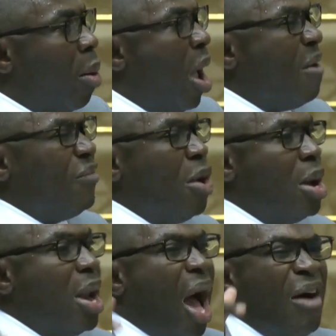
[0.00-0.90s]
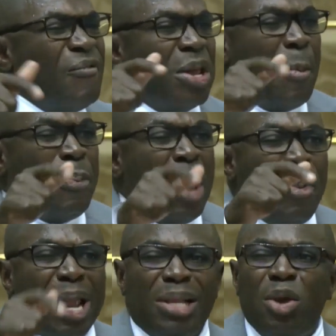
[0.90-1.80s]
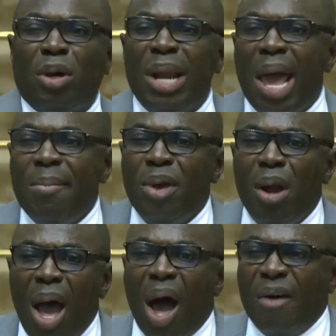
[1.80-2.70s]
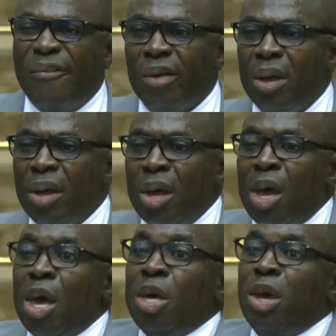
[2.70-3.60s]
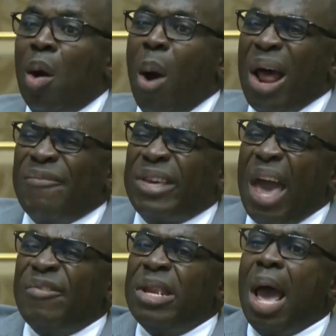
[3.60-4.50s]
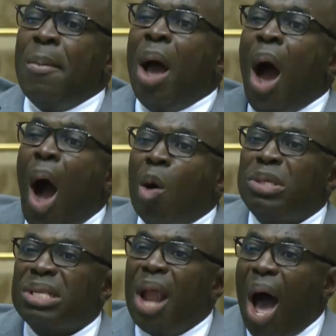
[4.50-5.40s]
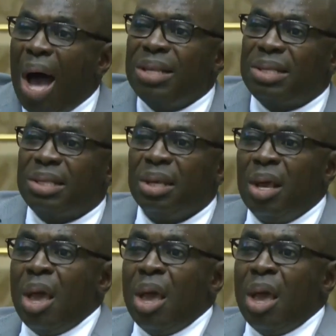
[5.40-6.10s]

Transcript: If you love for the people that you claim you love, you would have given them house lots